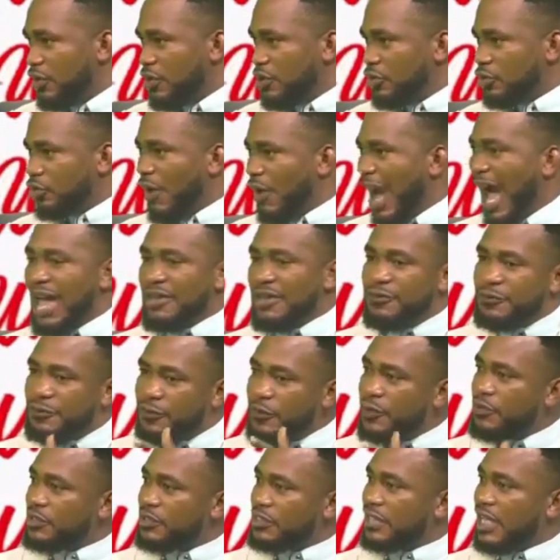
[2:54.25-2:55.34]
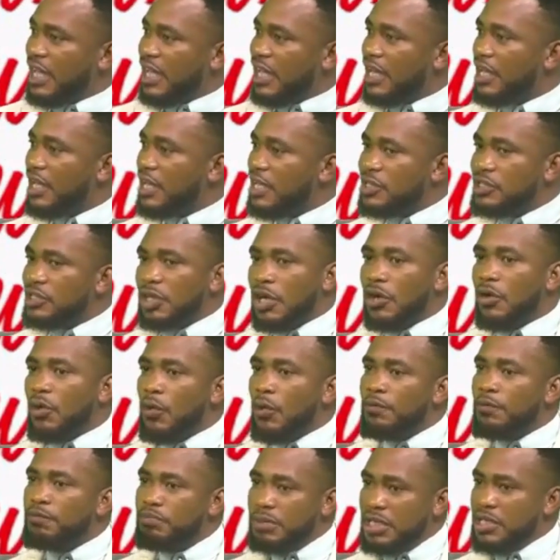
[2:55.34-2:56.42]
So I feel, sir,
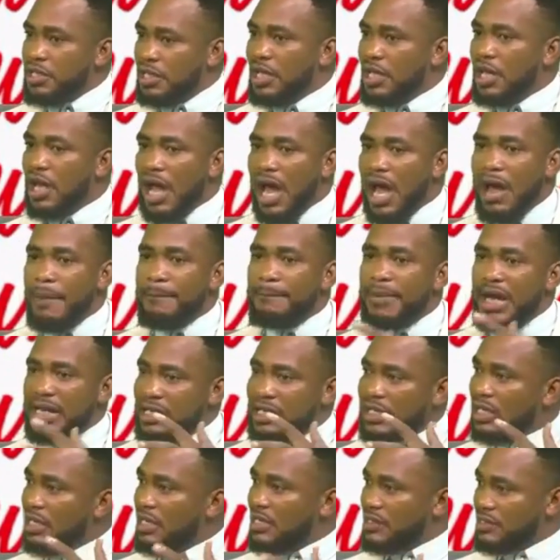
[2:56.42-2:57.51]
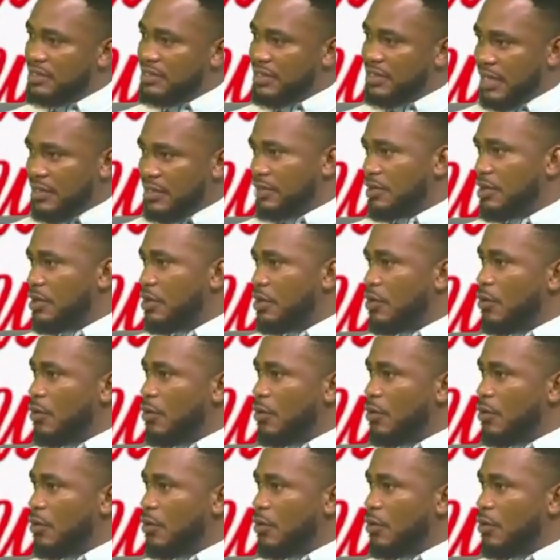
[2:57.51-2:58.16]
obi a burning incense.